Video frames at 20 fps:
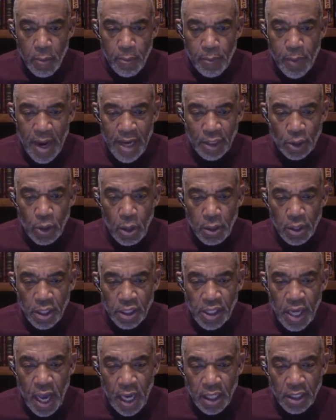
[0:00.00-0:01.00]
based on the
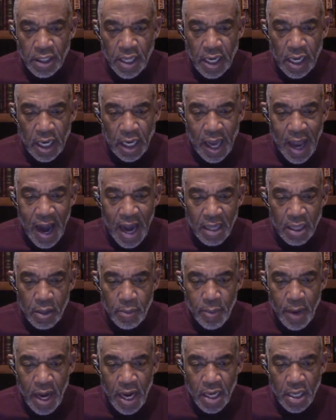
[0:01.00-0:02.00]
challenge that Goliath had
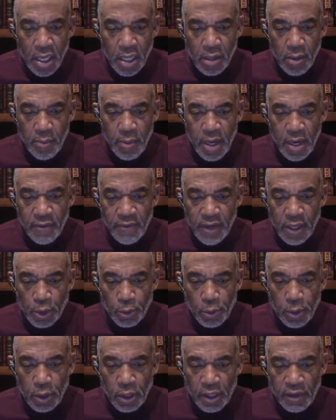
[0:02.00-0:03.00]
made, that the men of
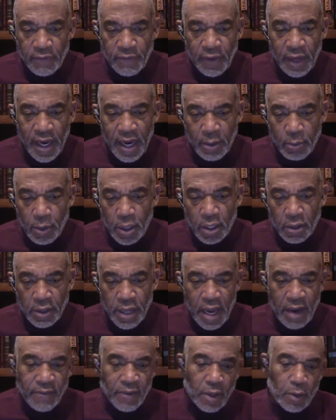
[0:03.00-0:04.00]
Israel had fled. Well,
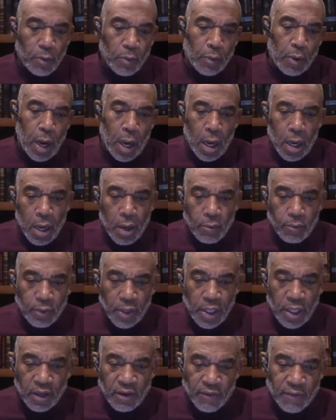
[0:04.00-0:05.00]
David,
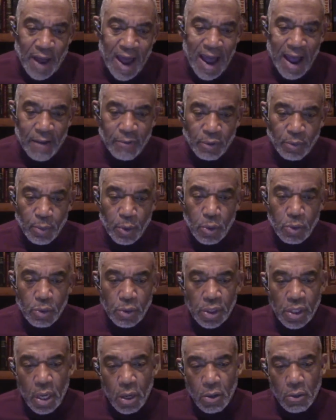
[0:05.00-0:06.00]
with his 5 smooth
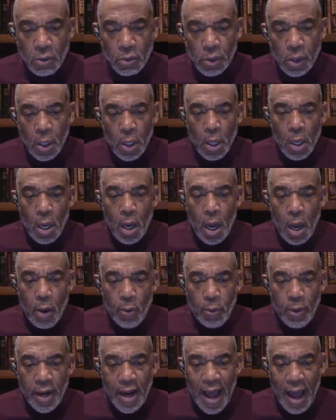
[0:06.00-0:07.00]
stones,
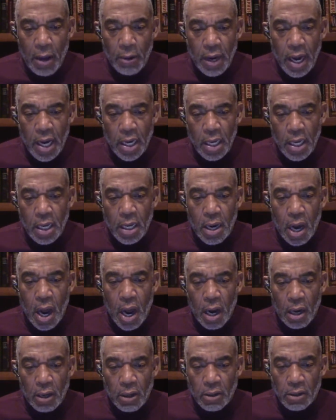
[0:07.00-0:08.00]
went out and he
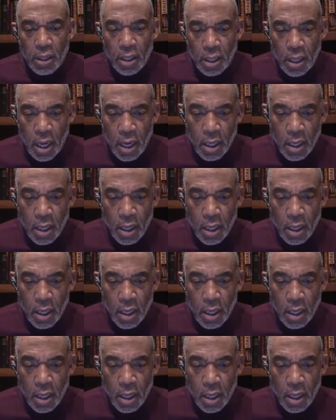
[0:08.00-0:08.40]
conquered